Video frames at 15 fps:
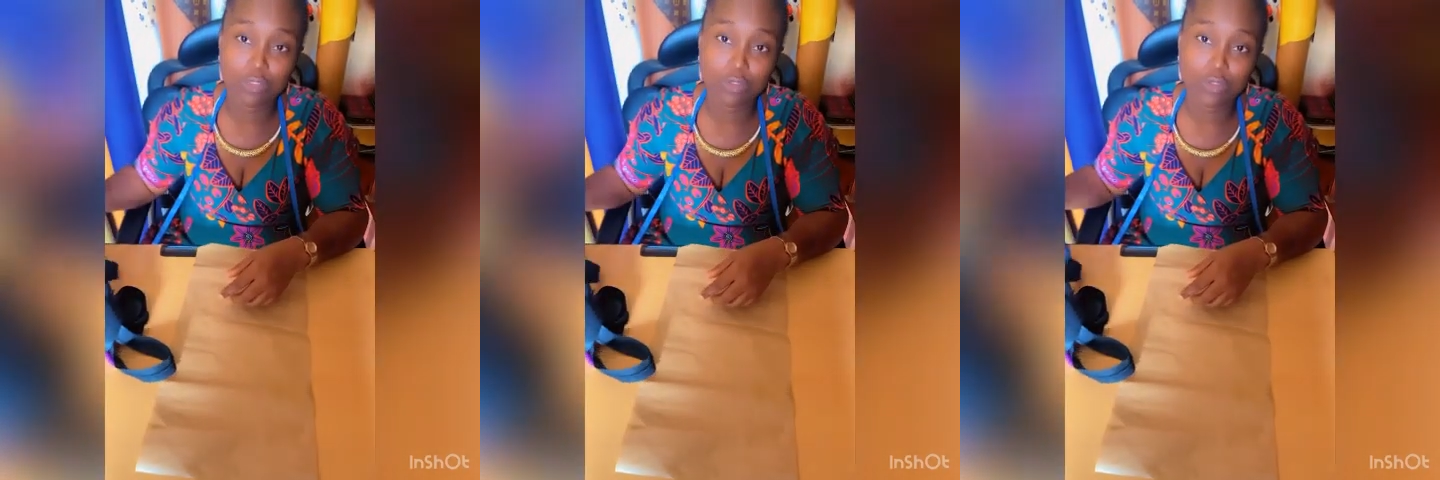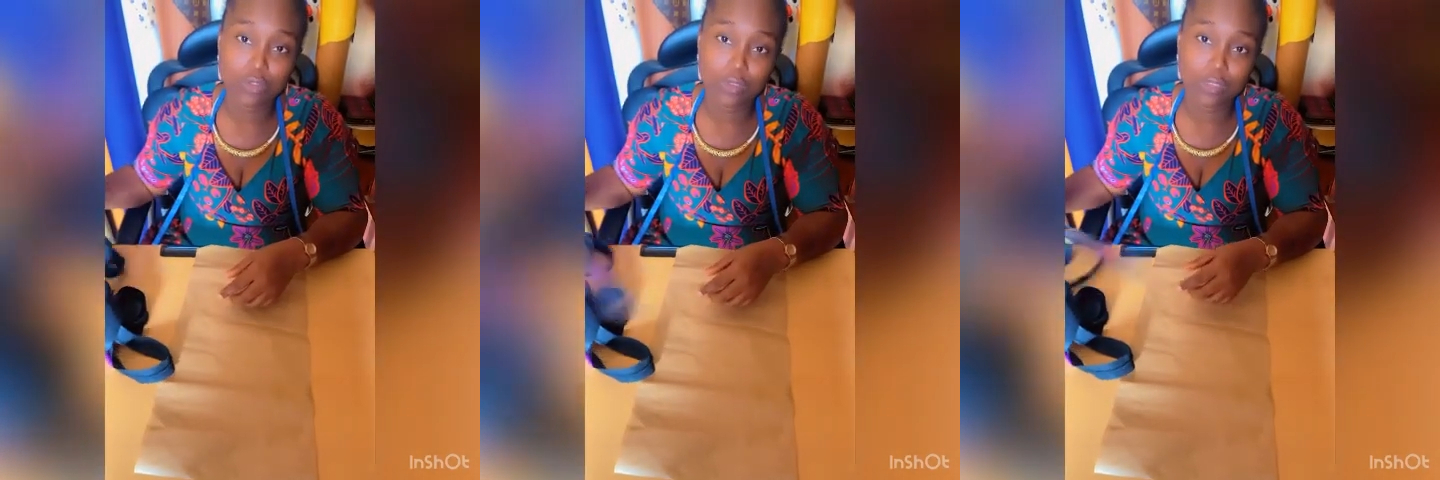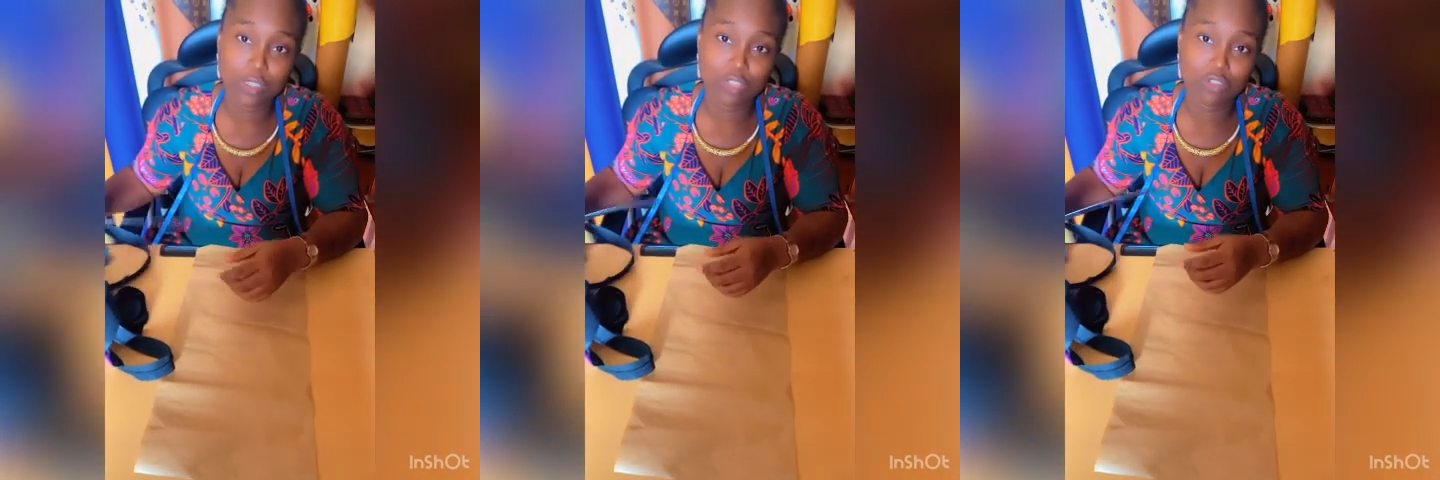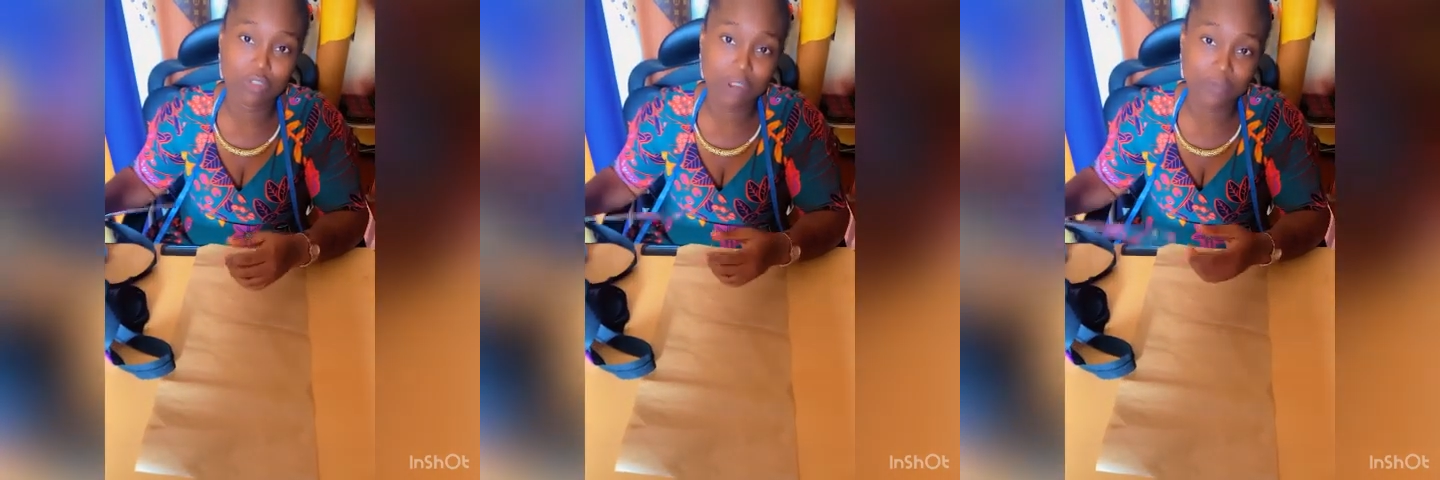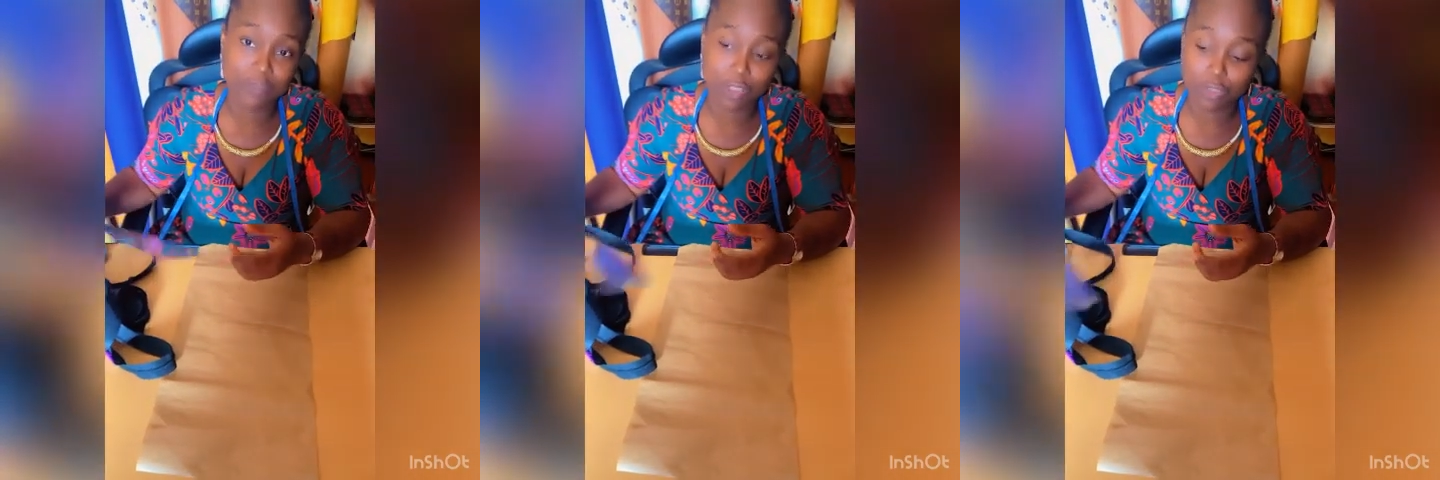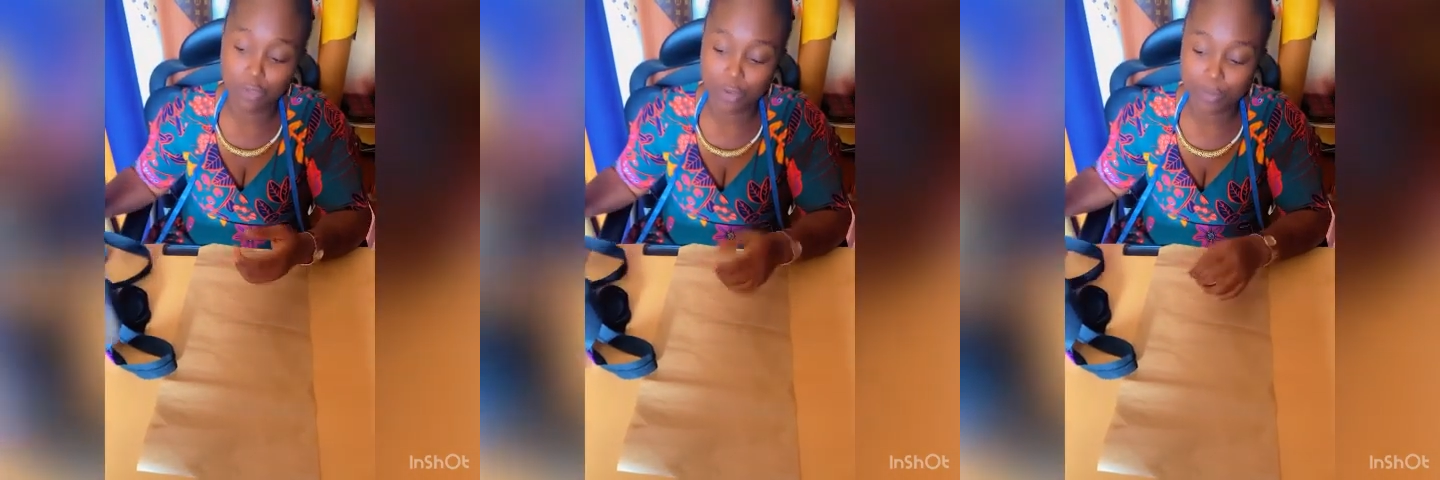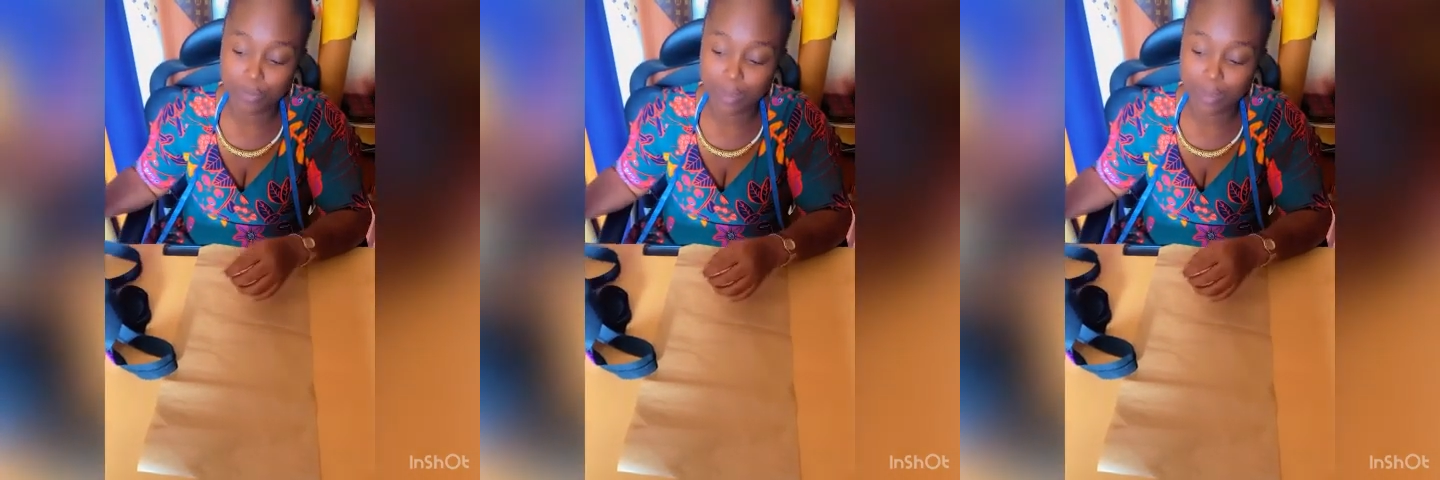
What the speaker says: you use in drafting your